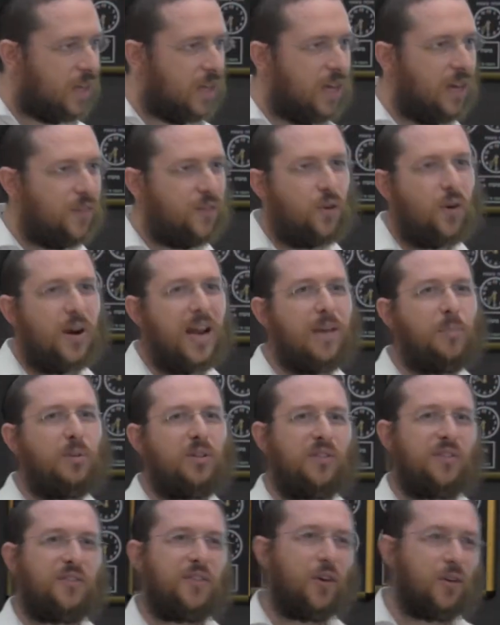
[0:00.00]
If you're able
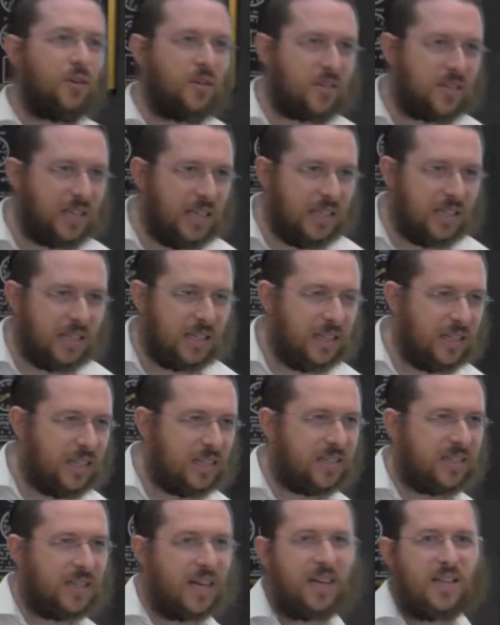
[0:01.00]
to focus easily
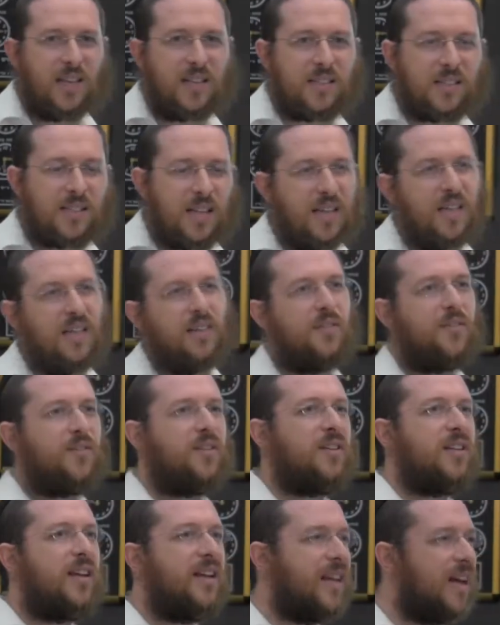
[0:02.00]
and study and study
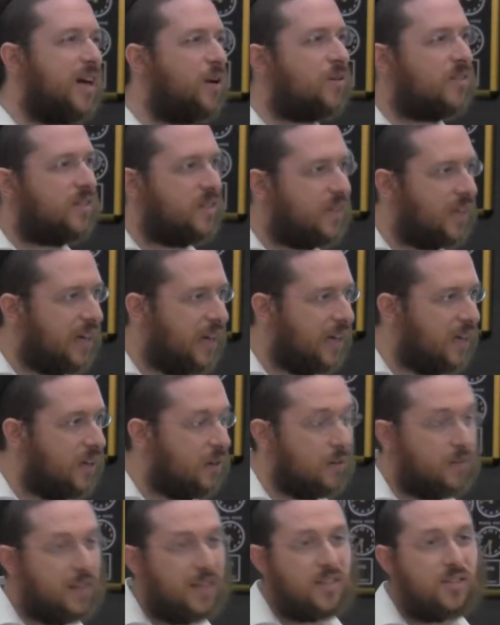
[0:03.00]
for 10 hours a
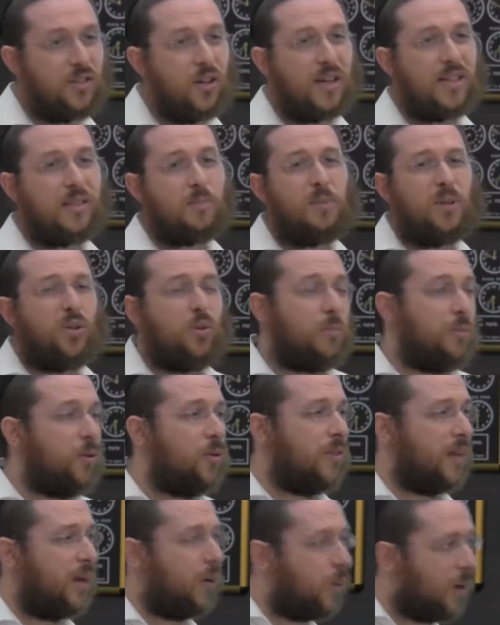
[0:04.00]
day, that's nice, but you're
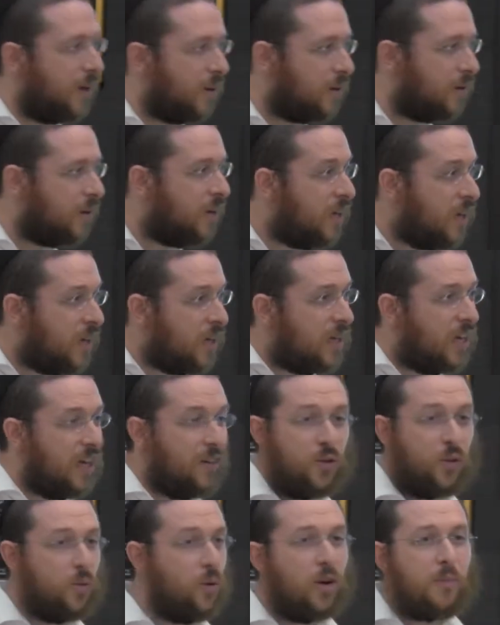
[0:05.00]
born that way.
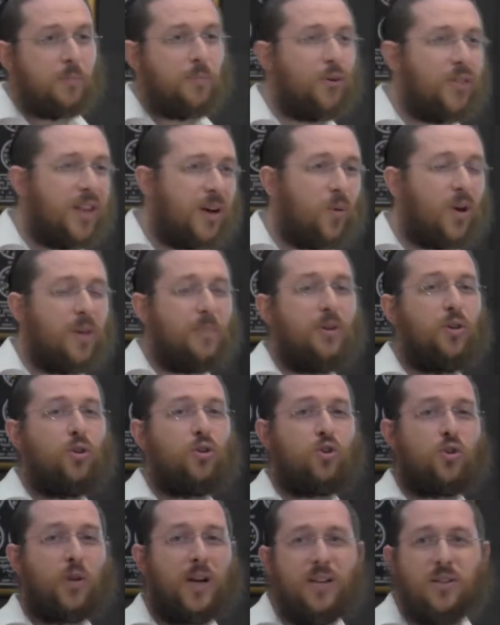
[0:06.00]
If you weren't born that way, but you
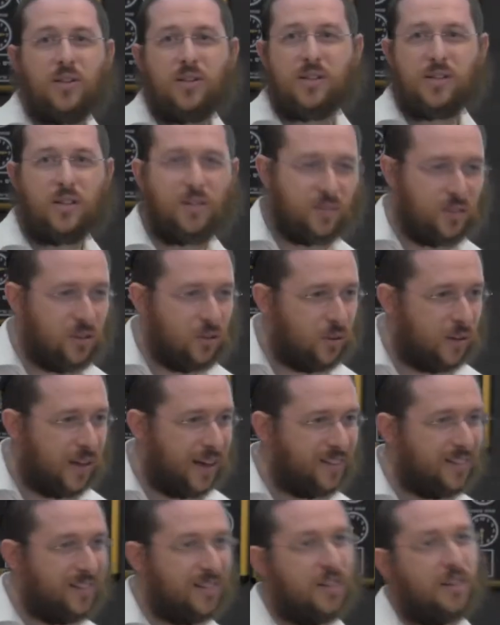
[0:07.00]
trained yourself to do
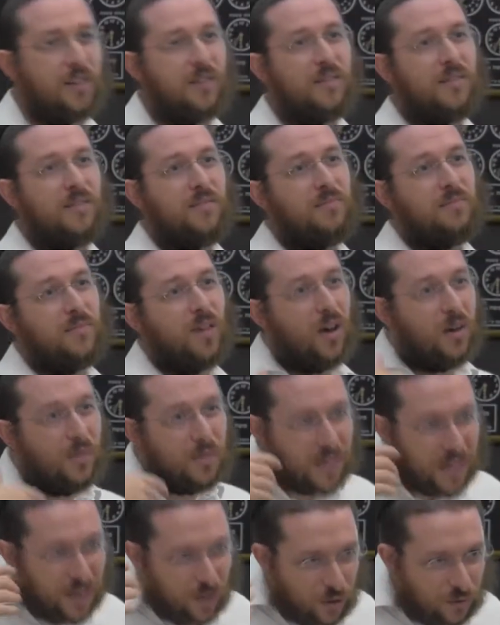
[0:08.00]
that,
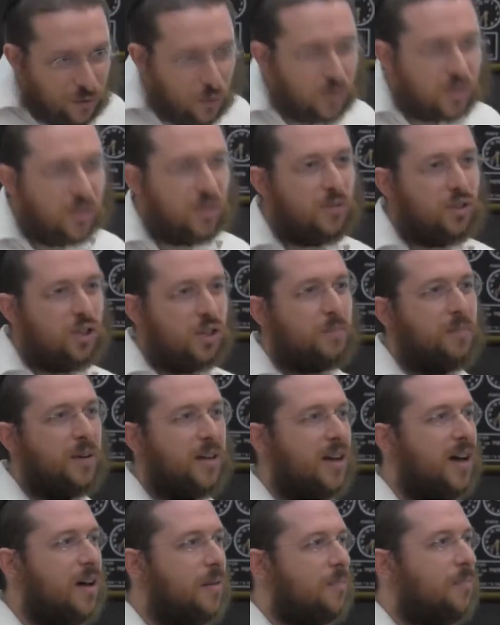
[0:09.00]
then you've also just
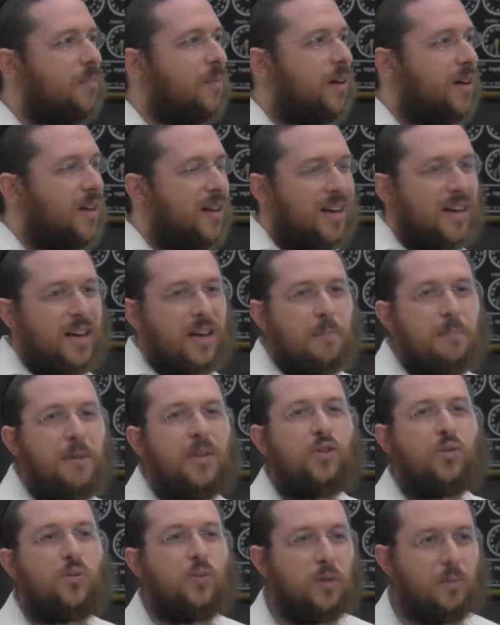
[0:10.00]
become a
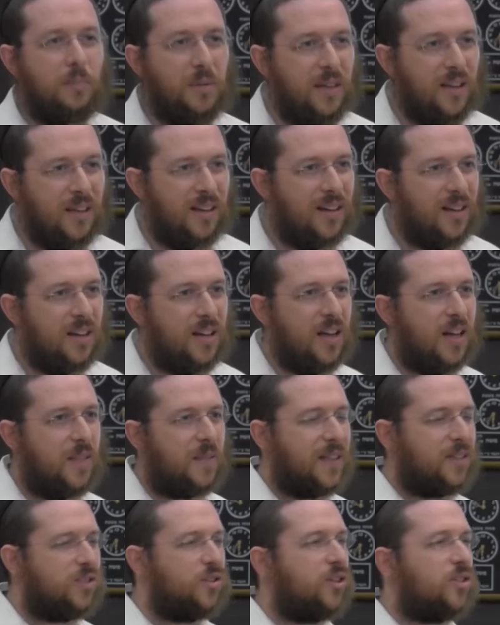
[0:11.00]
habitual being
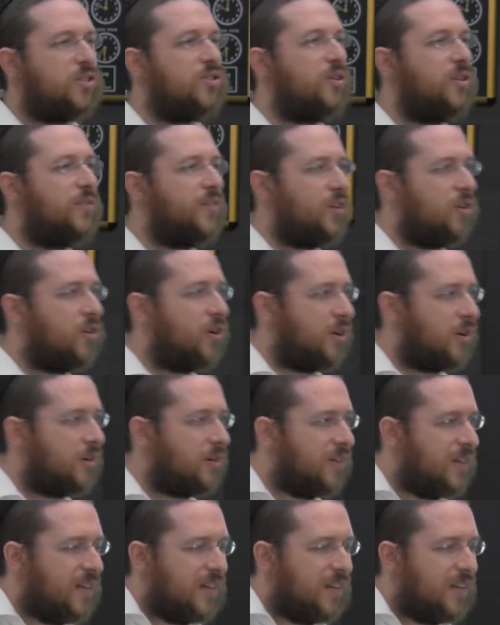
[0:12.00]
that's not serving God.